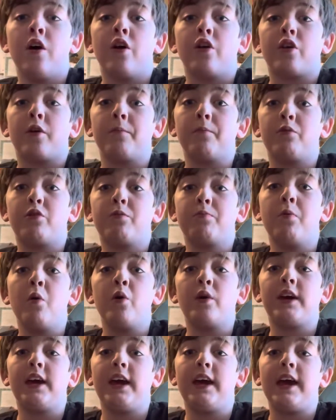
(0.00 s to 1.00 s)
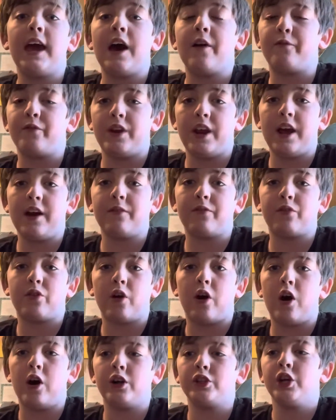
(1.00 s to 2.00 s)
some spooky FNF
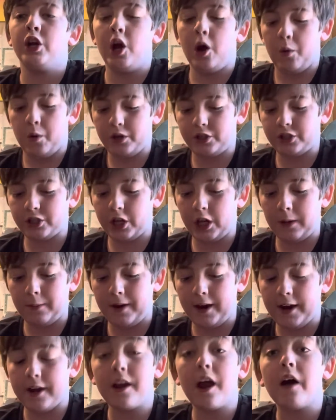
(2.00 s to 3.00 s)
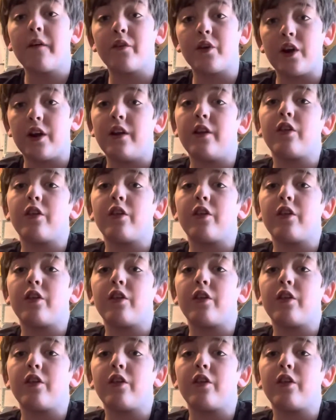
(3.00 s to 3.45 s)
songs, which is going to be another